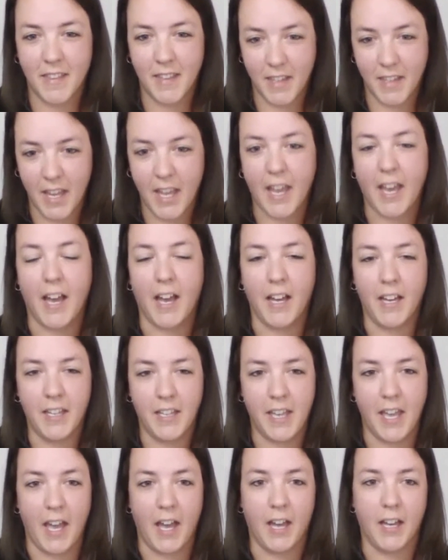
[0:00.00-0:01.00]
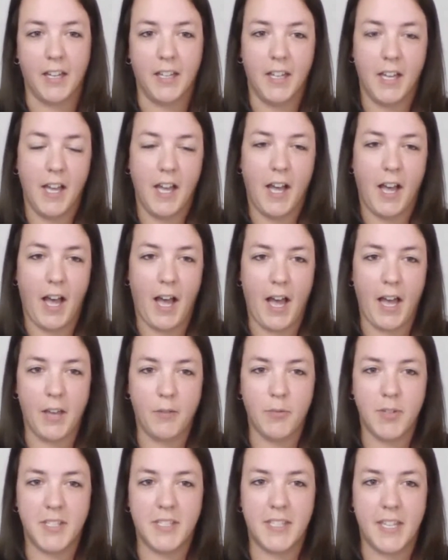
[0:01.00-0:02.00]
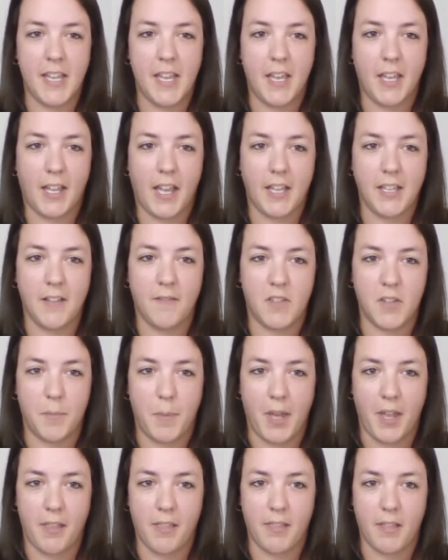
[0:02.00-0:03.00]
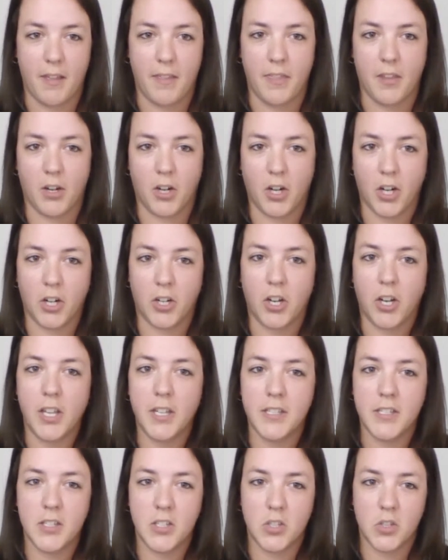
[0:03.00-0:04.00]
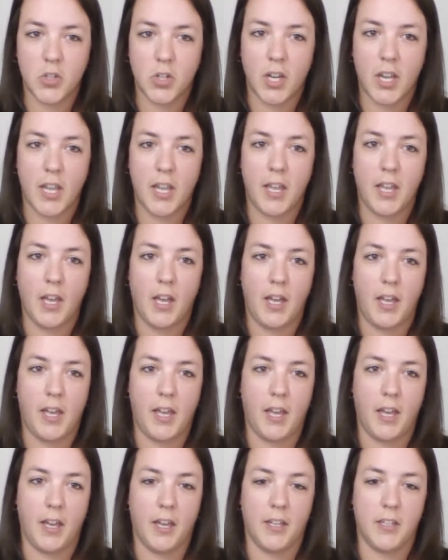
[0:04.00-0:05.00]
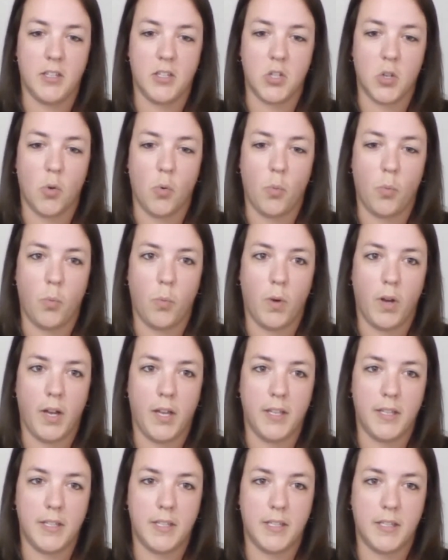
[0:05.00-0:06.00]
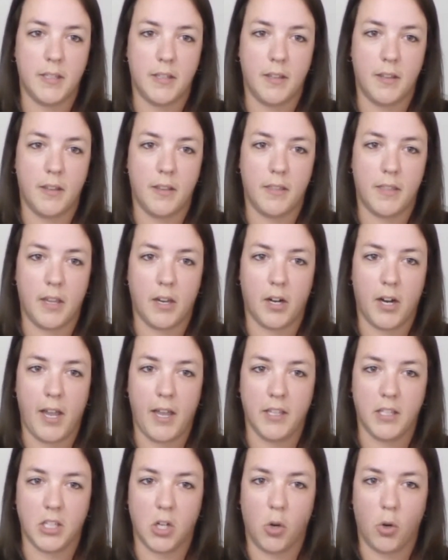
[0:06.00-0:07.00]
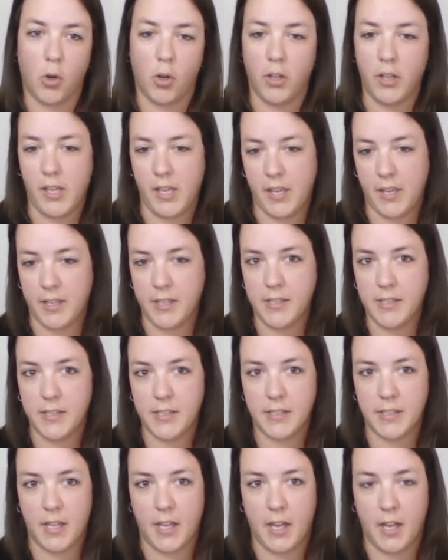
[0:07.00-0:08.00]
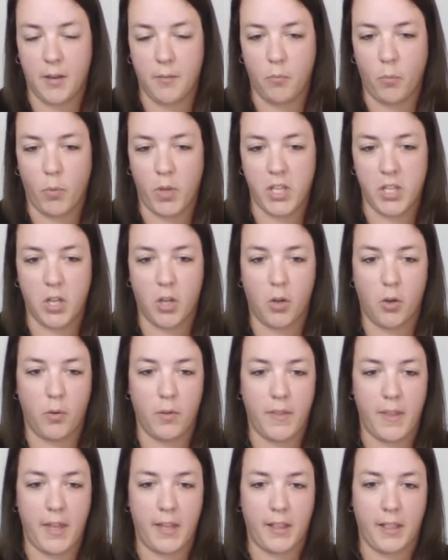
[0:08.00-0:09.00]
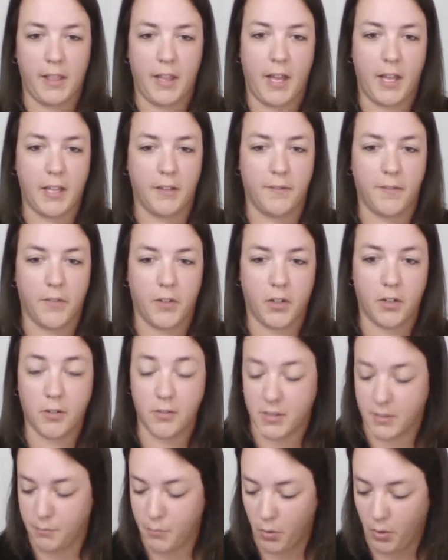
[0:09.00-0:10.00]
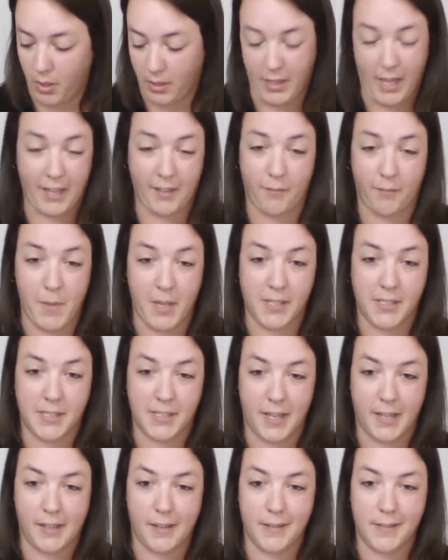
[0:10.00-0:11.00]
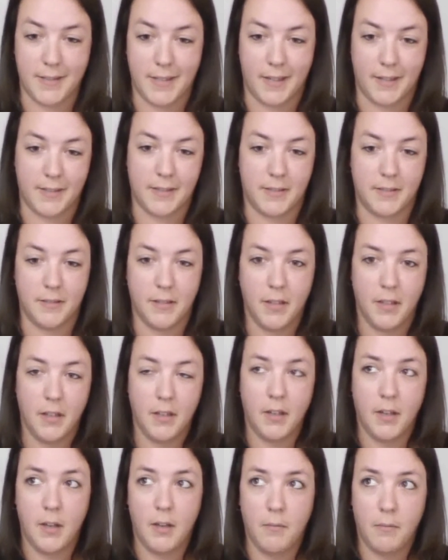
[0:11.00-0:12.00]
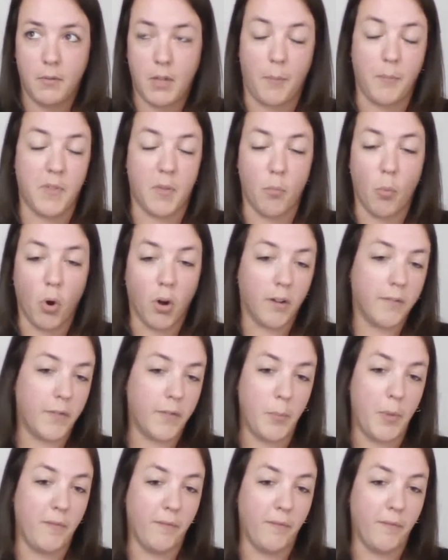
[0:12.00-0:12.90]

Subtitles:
Yeah. I would say it kind of depends on their herd history and what their end goal is. We know that a lot of mastitis comes more from